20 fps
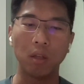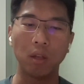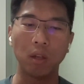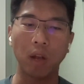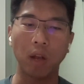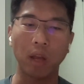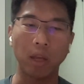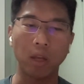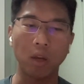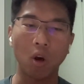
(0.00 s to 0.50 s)

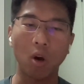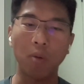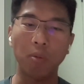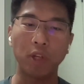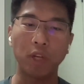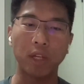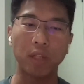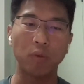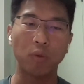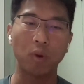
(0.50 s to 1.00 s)
like
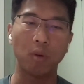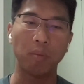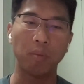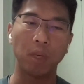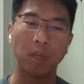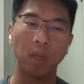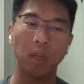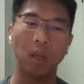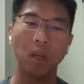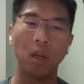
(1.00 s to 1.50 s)
objects will
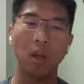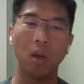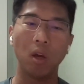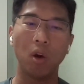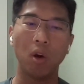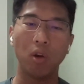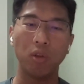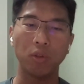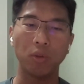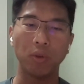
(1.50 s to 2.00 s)
be
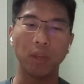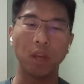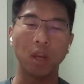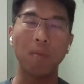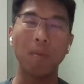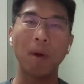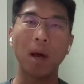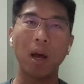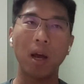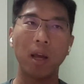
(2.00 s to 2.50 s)
also
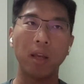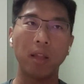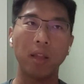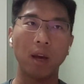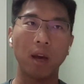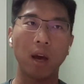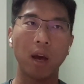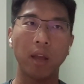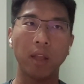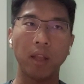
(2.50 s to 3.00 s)
nearby in
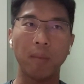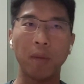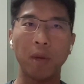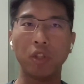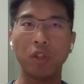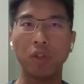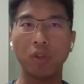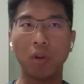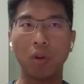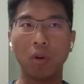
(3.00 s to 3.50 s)
the high
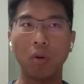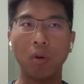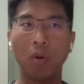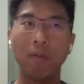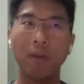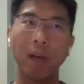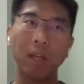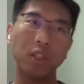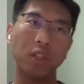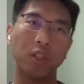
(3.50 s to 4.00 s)
dimensional
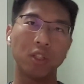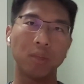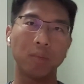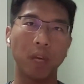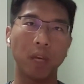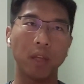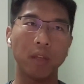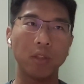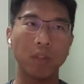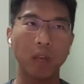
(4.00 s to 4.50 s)
vector
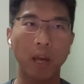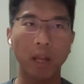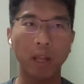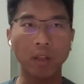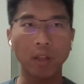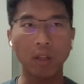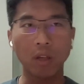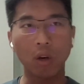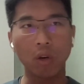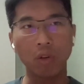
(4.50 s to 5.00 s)
space,
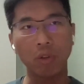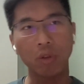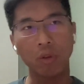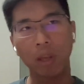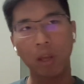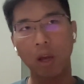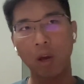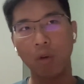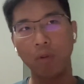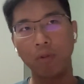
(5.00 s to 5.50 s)
and also
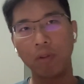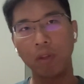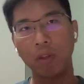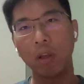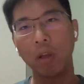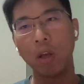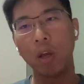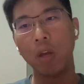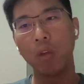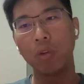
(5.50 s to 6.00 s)
they are
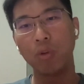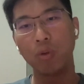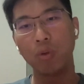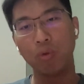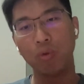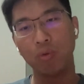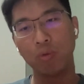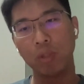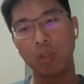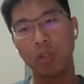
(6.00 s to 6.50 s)
often
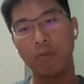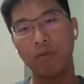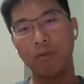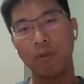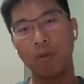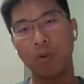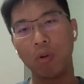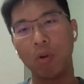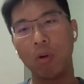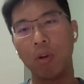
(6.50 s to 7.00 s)
tuned
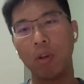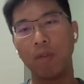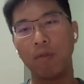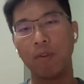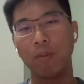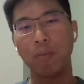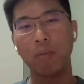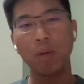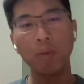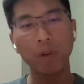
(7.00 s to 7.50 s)
for
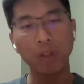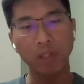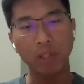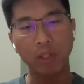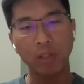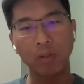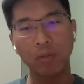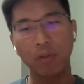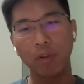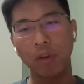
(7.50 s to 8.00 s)
different
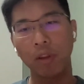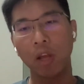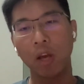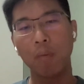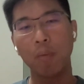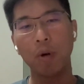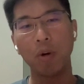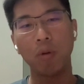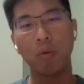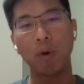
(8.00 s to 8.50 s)
purposes. For
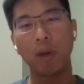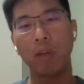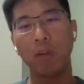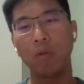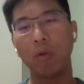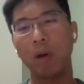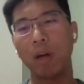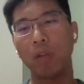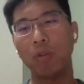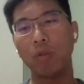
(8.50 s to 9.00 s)
example, when
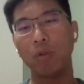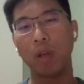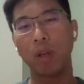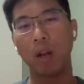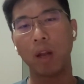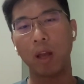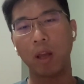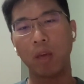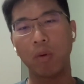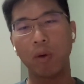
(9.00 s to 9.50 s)
you are doing
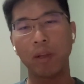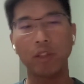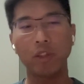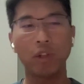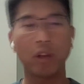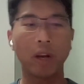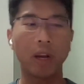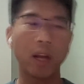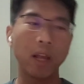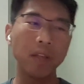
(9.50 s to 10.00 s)
like
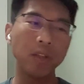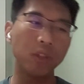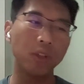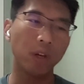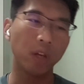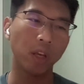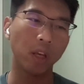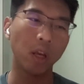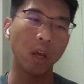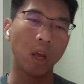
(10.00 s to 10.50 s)
question and
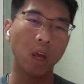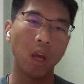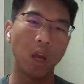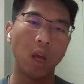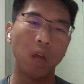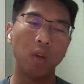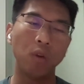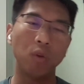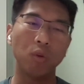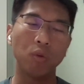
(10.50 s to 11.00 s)
answering,
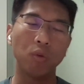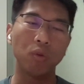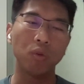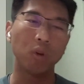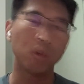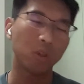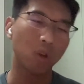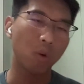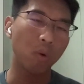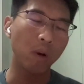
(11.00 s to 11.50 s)
you
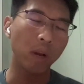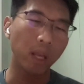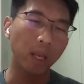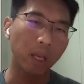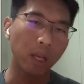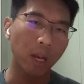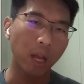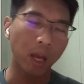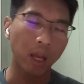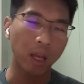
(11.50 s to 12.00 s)
not
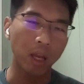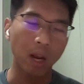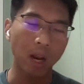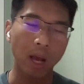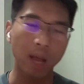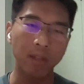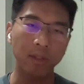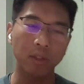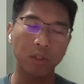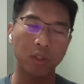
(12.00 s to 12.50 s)
only like
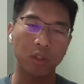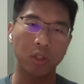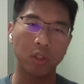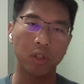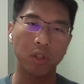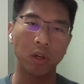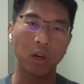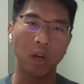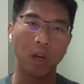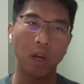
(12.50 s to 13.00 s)

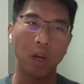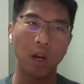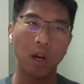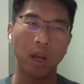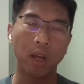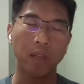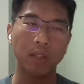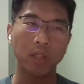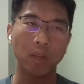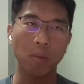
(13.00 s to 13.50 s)
cluster
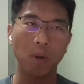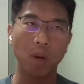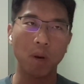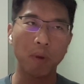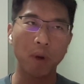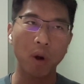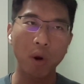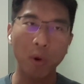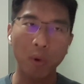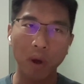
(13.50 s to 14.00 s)
like similar
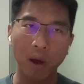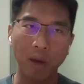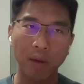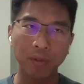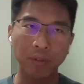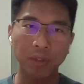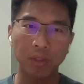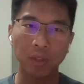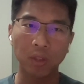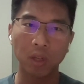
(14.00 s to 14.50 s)

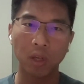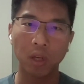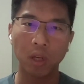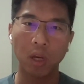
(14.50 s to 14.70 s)
paragraphs